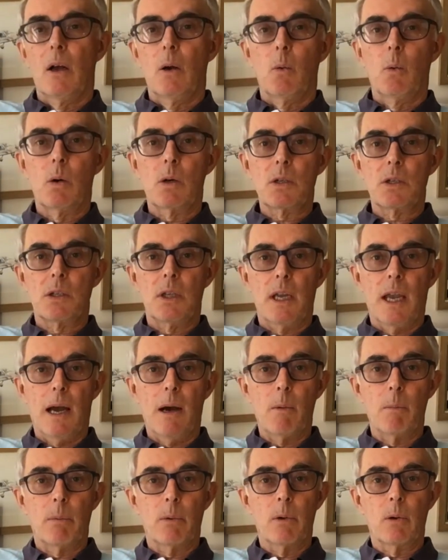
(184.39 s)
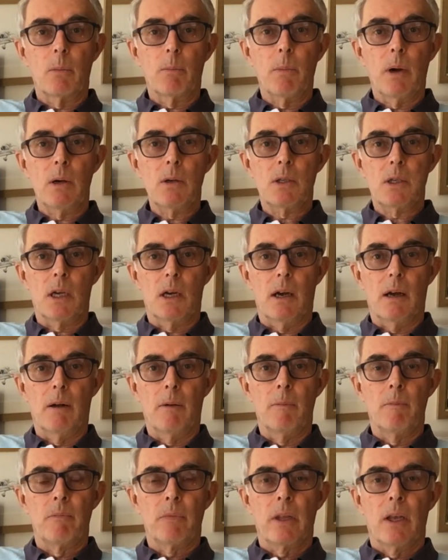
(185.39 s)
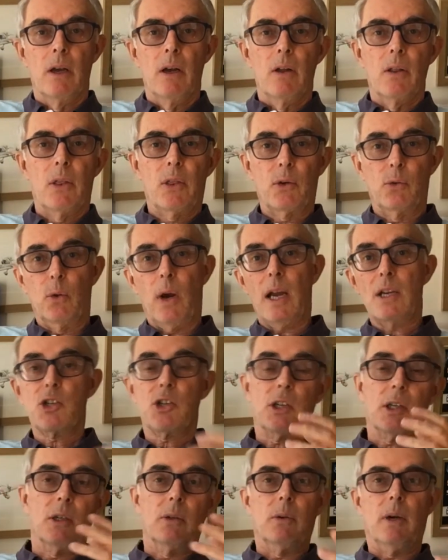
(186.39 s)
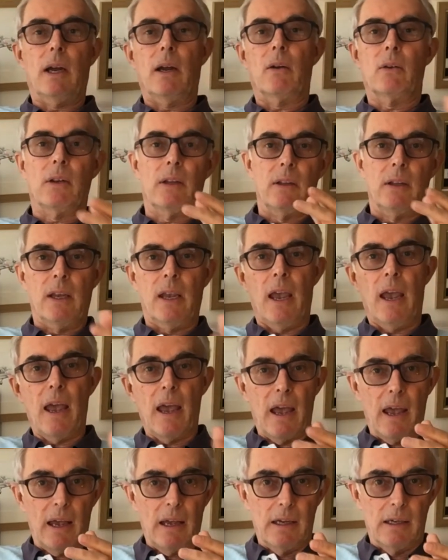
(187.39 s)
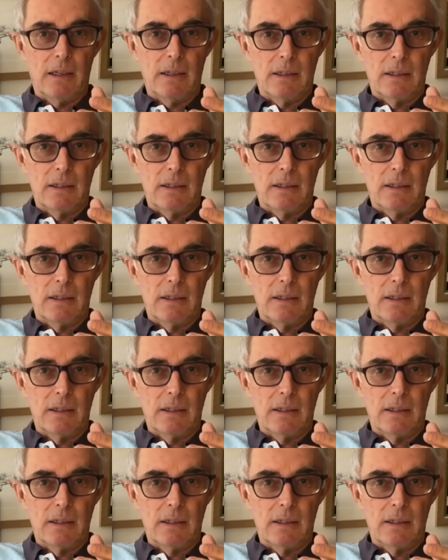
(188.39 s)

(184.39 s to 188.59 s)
was the outboard motor thrashing around in the air,